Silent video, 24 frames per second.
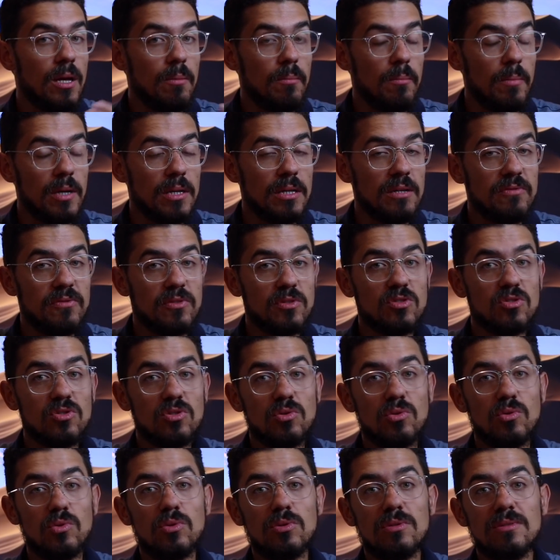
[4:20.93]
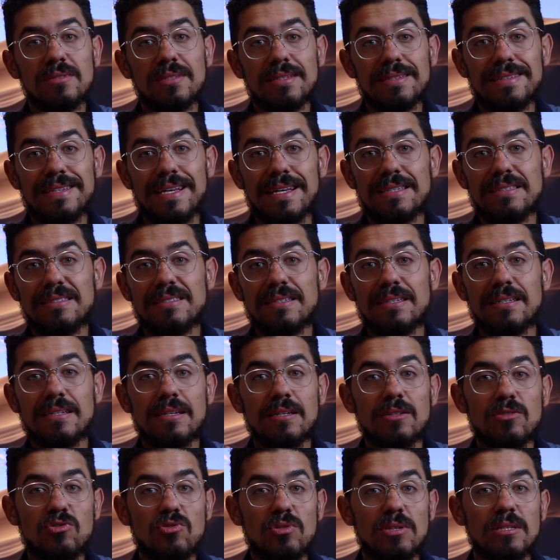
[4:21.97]
Money for schools,
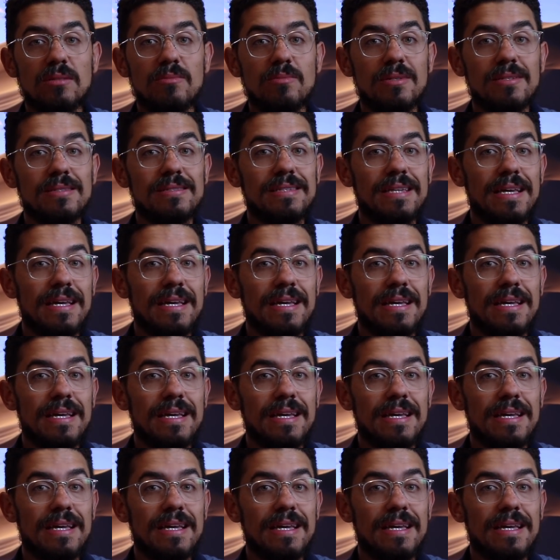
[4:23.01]
testing, treatments,